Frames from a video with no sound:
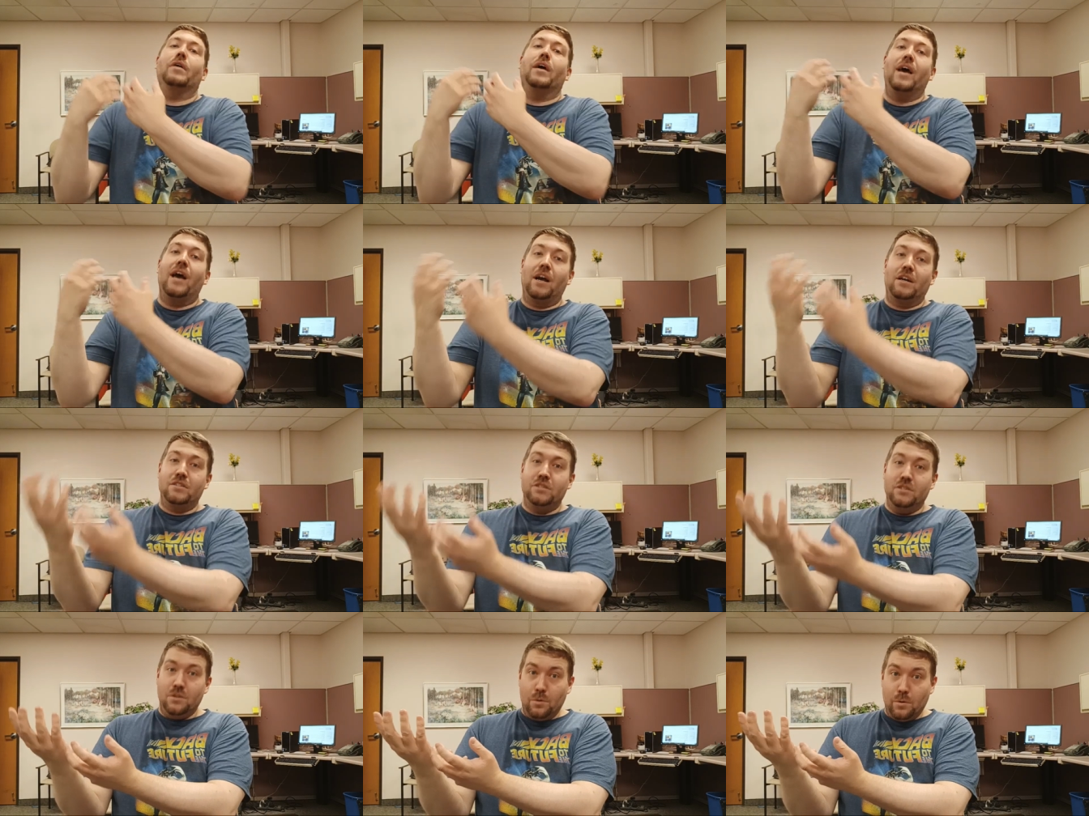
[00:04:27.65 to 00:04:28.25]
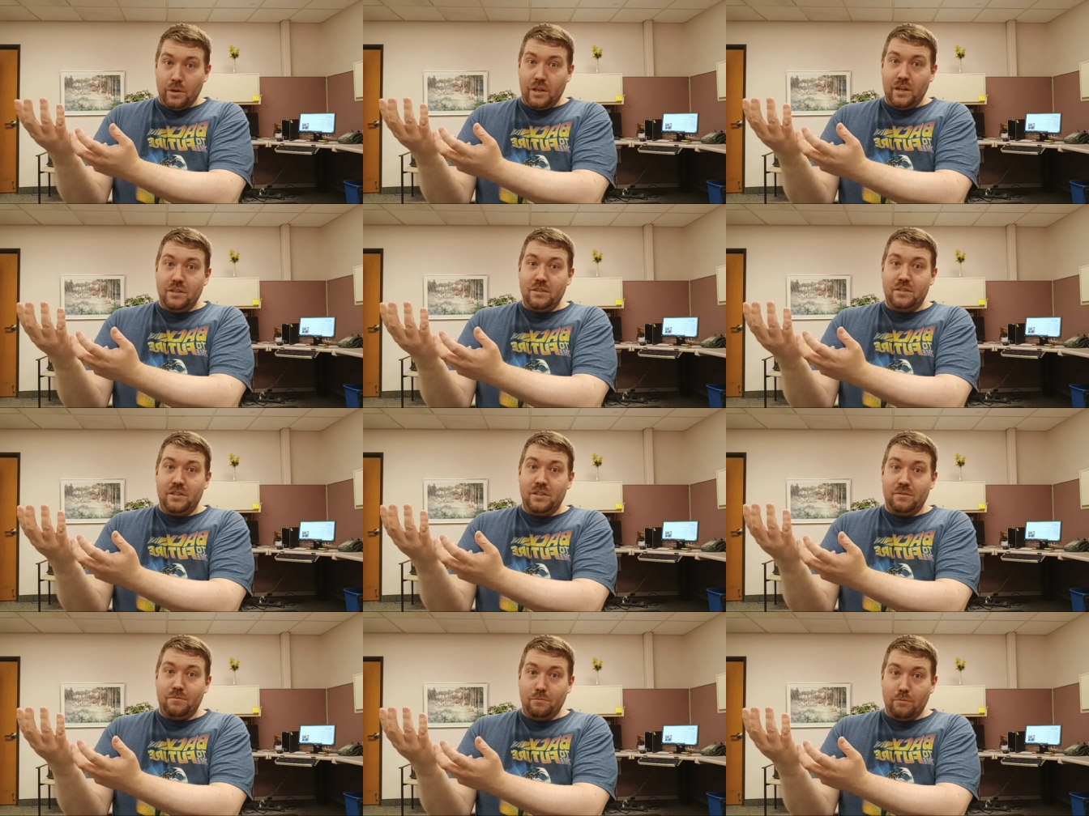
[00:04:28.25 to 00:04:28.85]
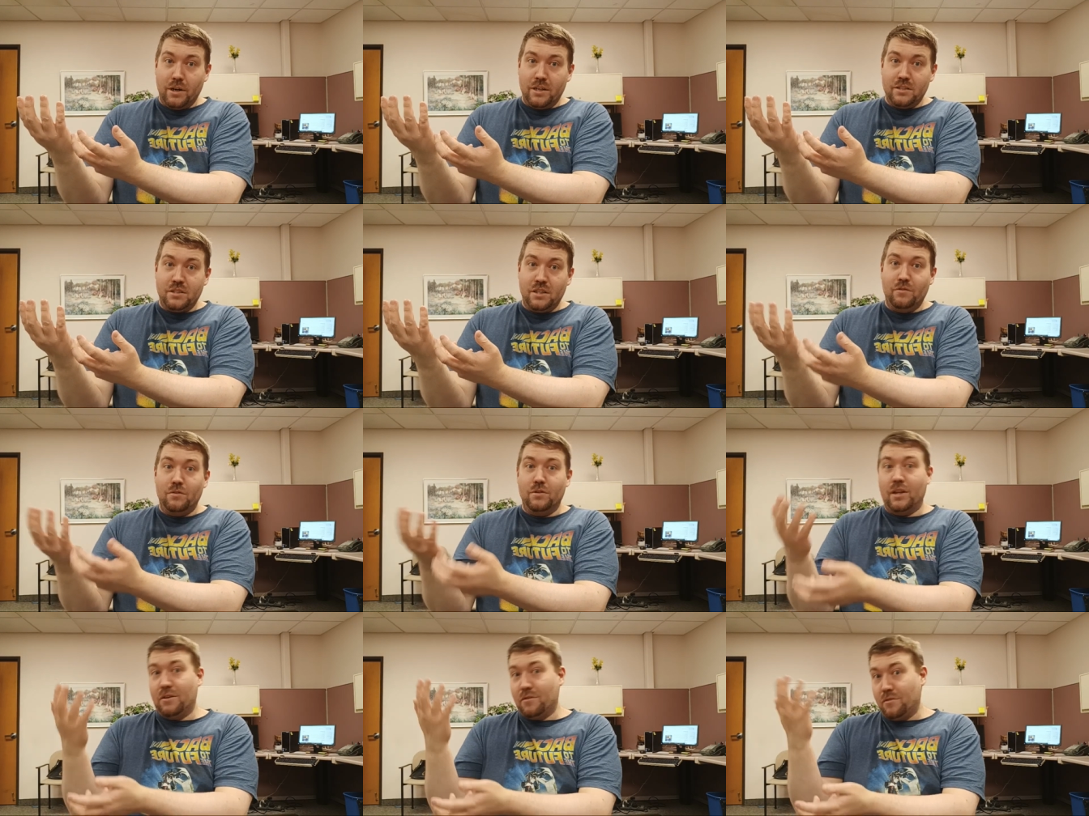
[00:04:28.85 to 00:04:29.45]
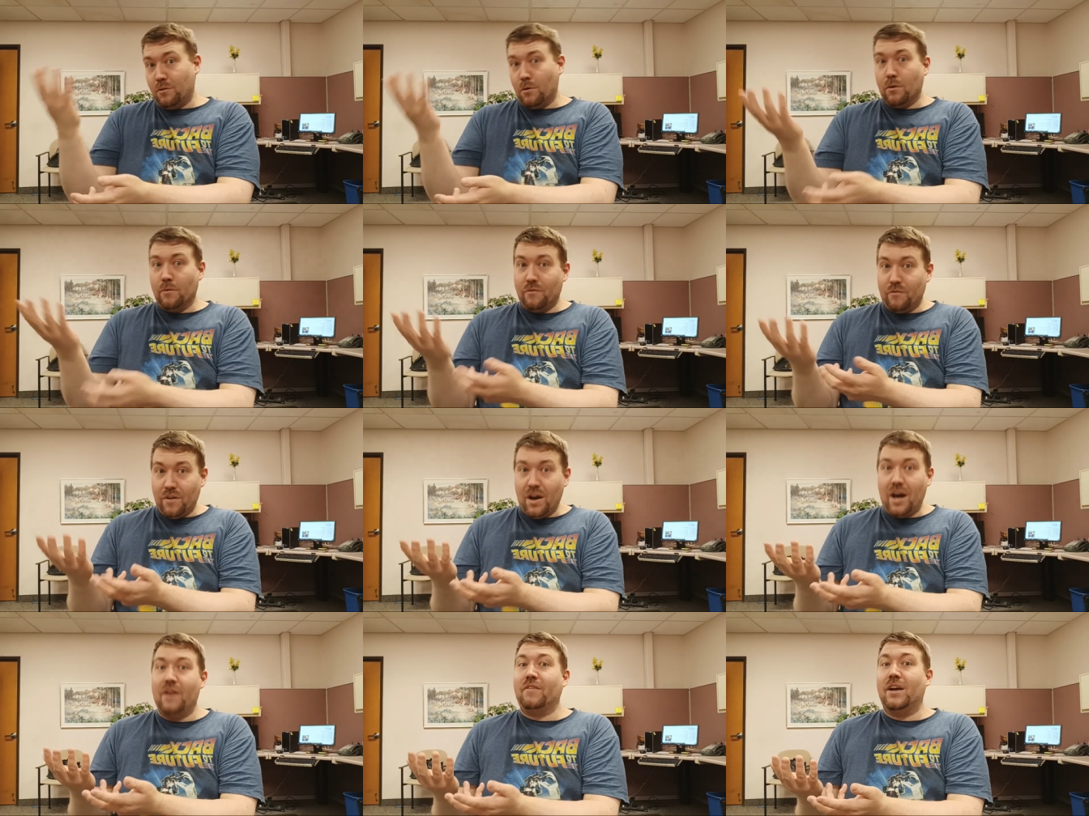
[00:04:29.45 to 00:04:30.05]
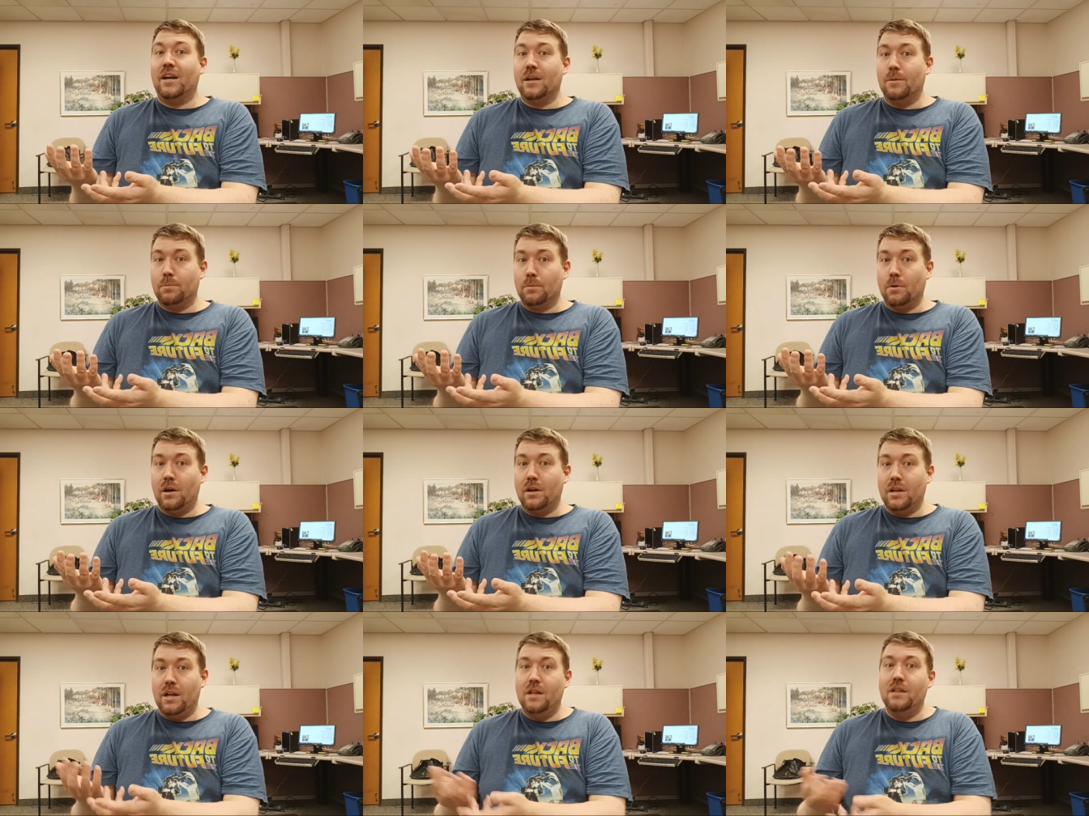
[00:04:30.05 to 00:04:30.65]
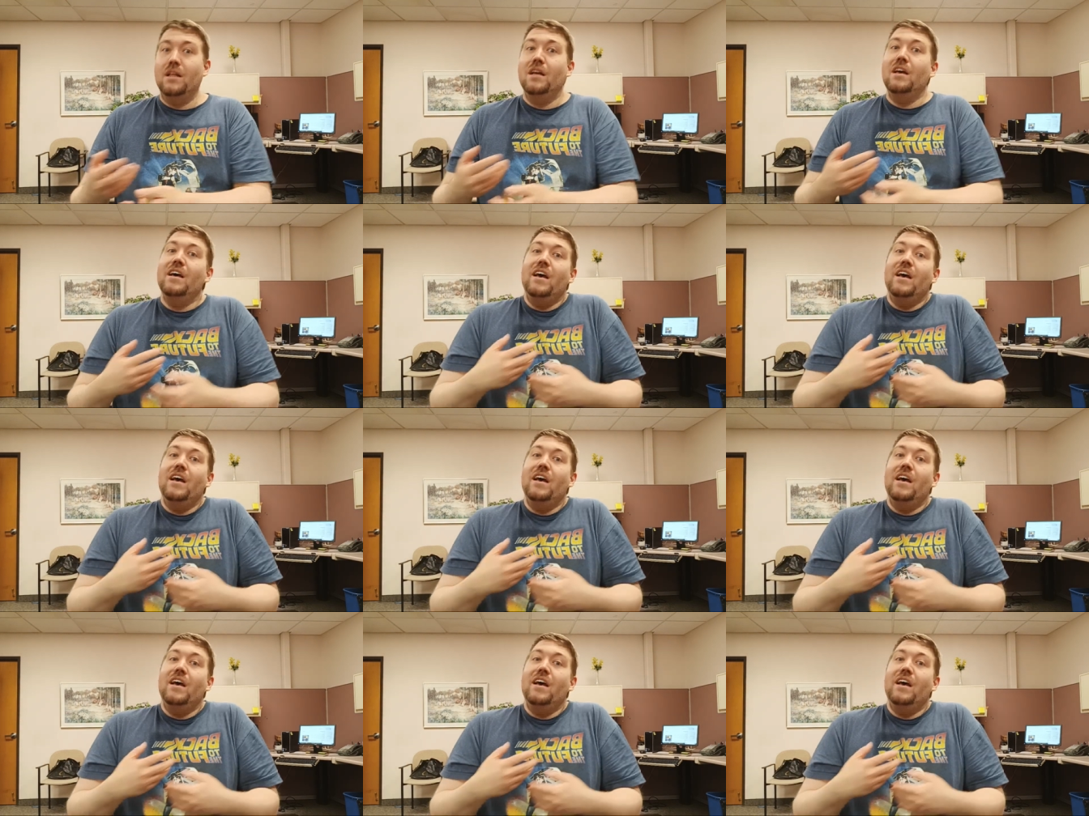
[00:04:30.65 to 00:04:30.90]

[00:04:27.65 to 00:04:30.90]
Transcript: action oriented Resident Evil, like four and five kind of brought on,